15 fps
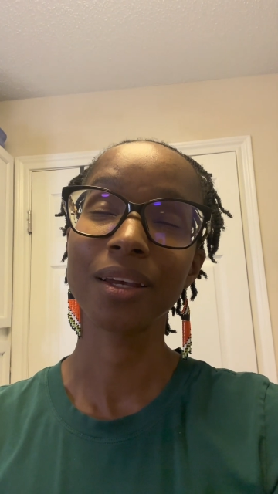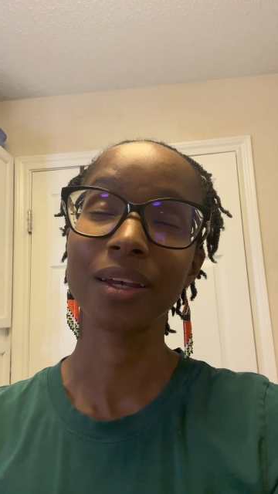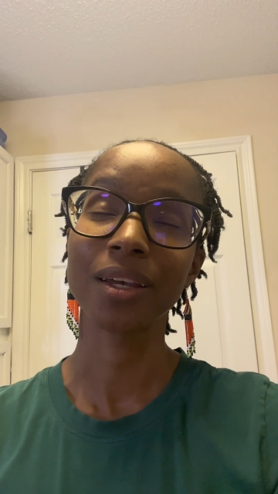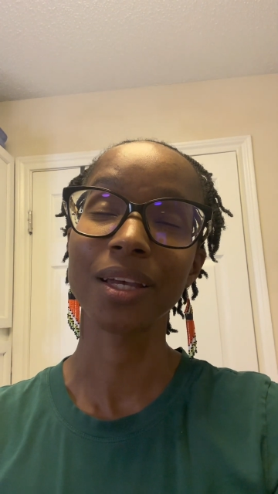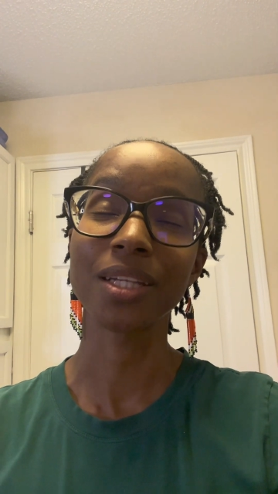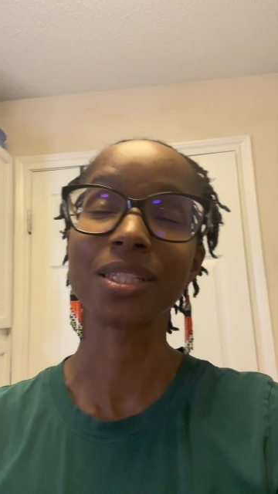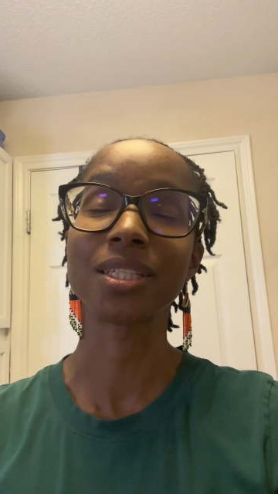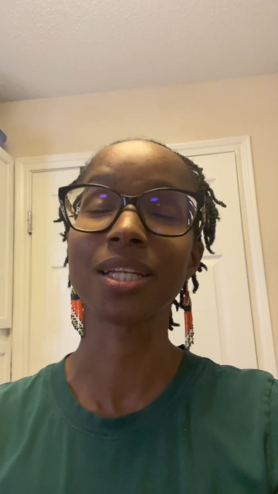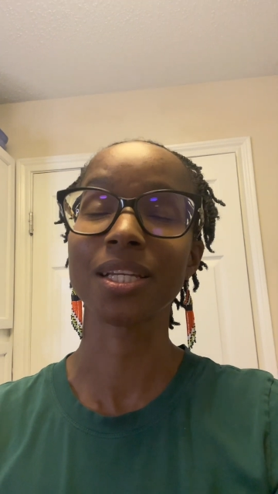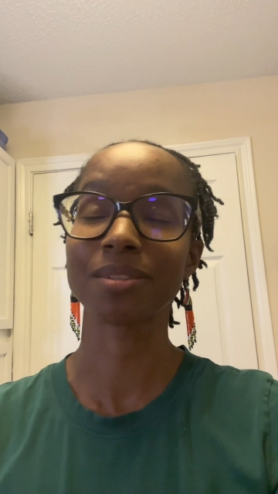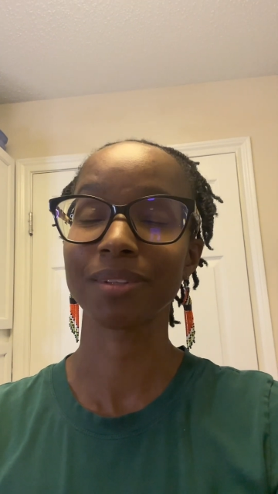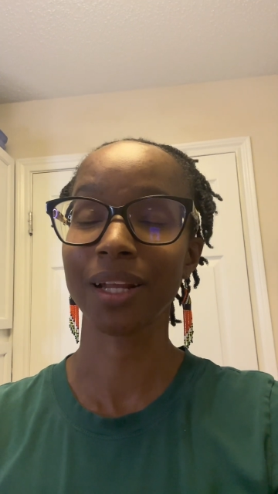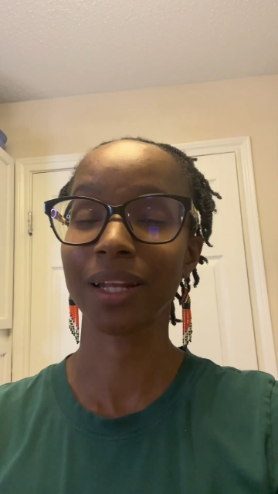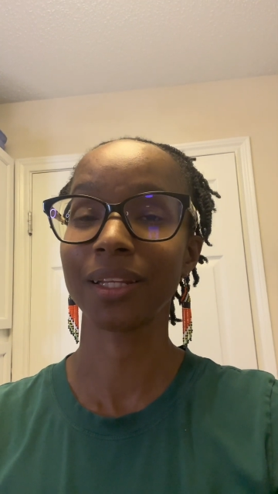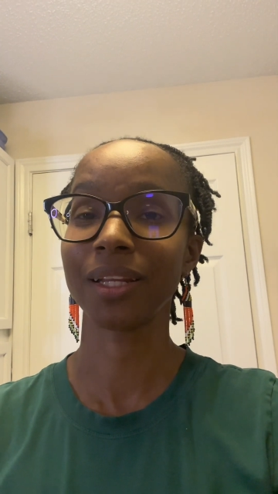it's just
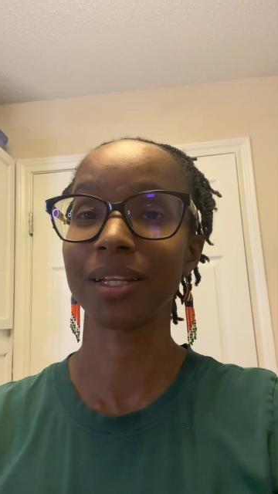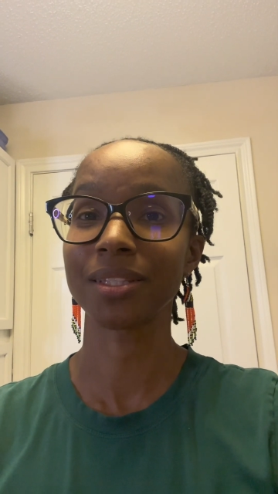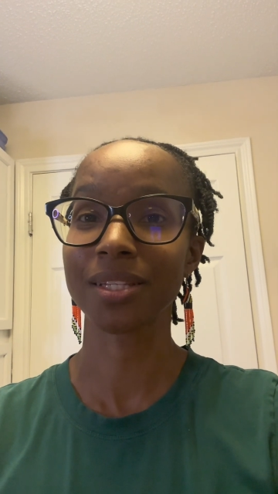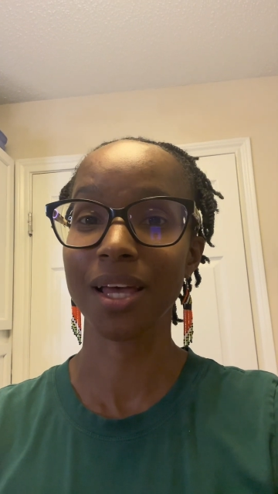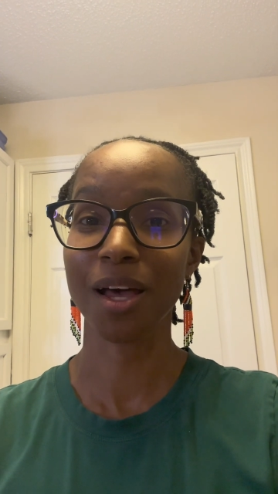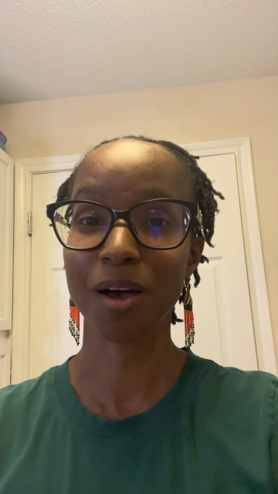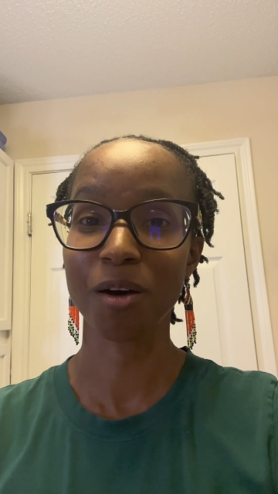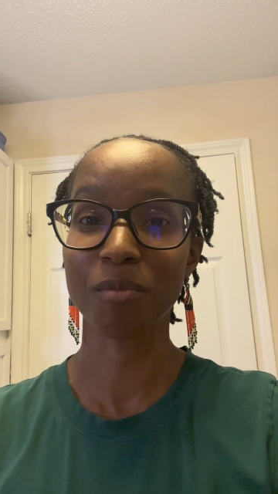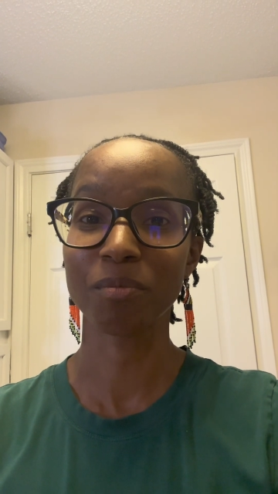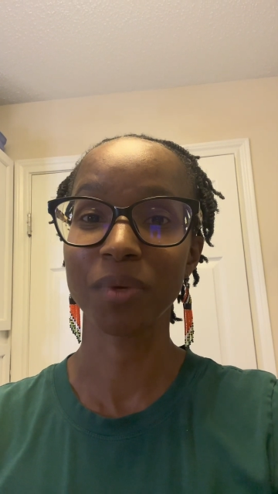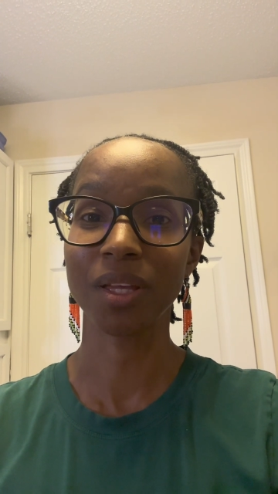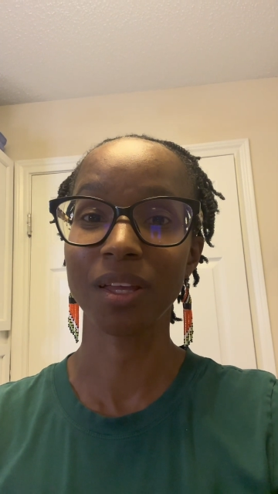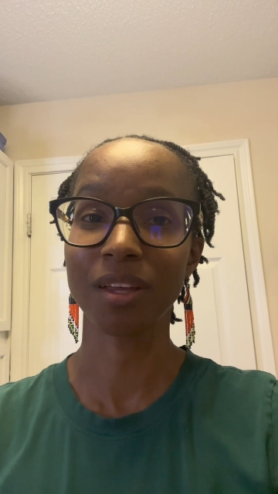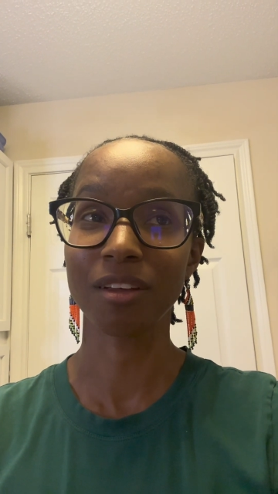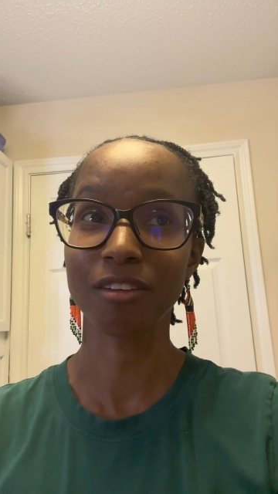what I needed to help
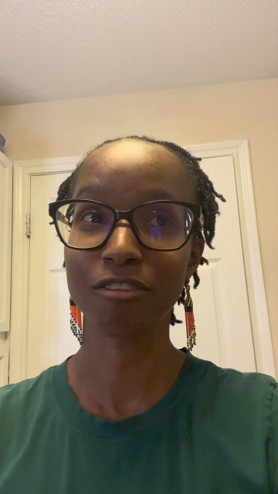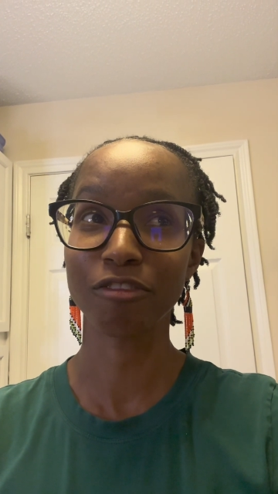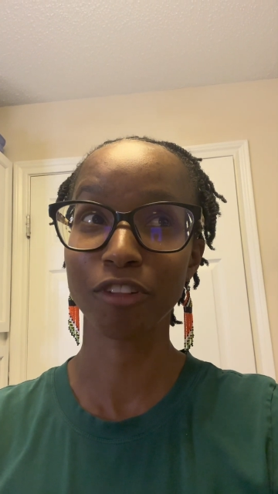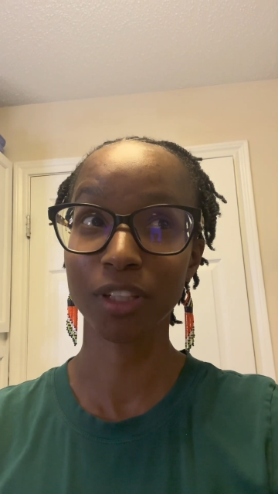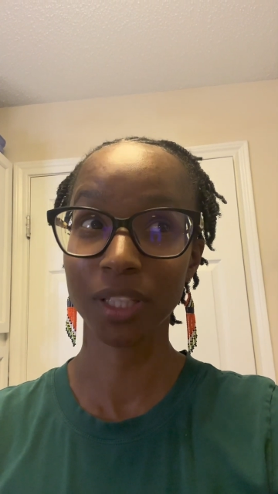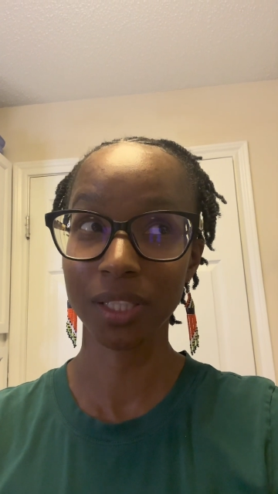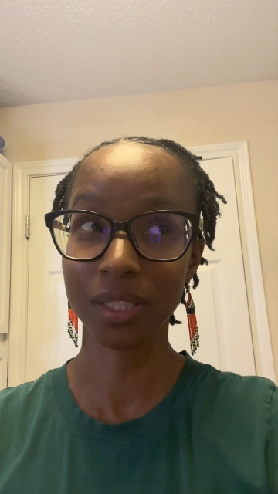me fully